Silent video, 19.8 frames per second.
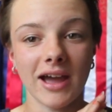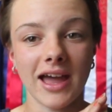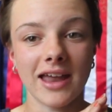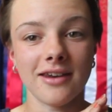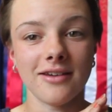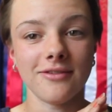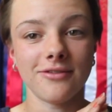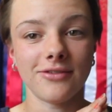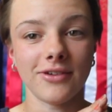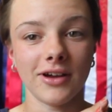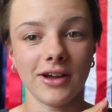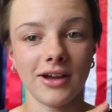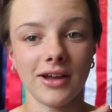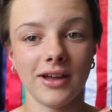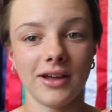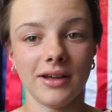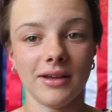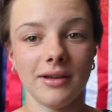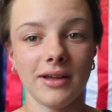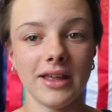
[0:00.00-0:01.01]
and
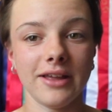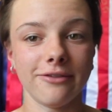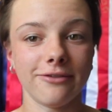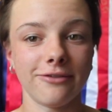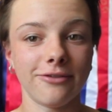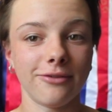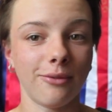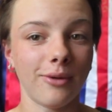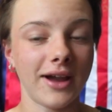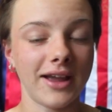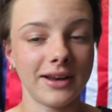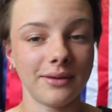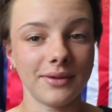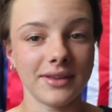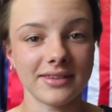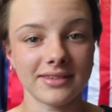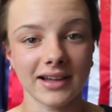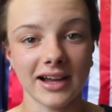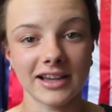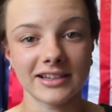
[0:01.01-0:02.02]
for if when
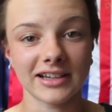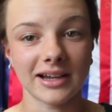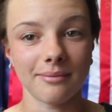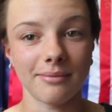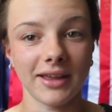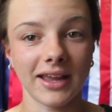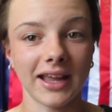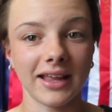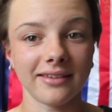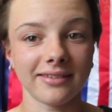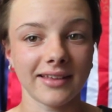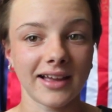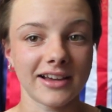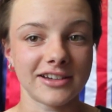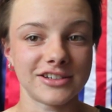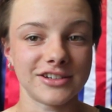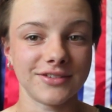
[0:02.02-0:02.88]
we start jumping slash